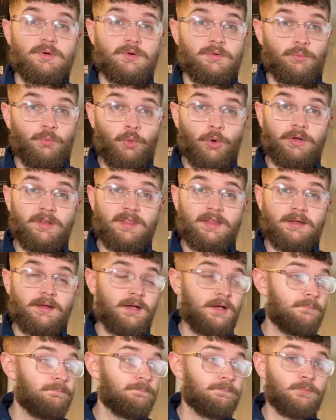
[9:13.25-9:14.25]

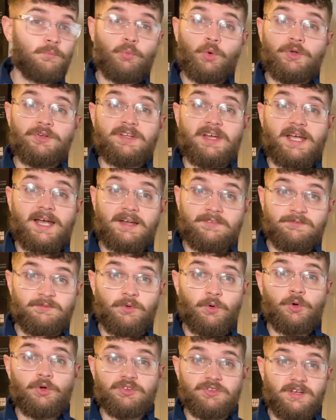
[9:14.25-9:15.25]
One day had
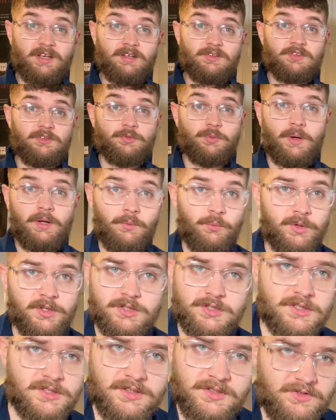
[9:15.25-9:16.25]
4 sales as well,
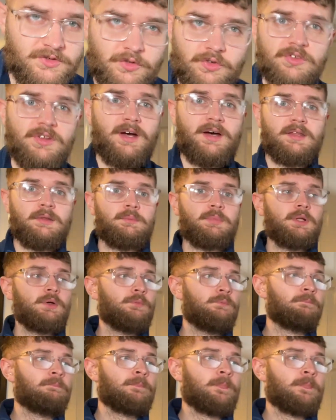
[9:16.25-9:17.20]
which is just out of the blue.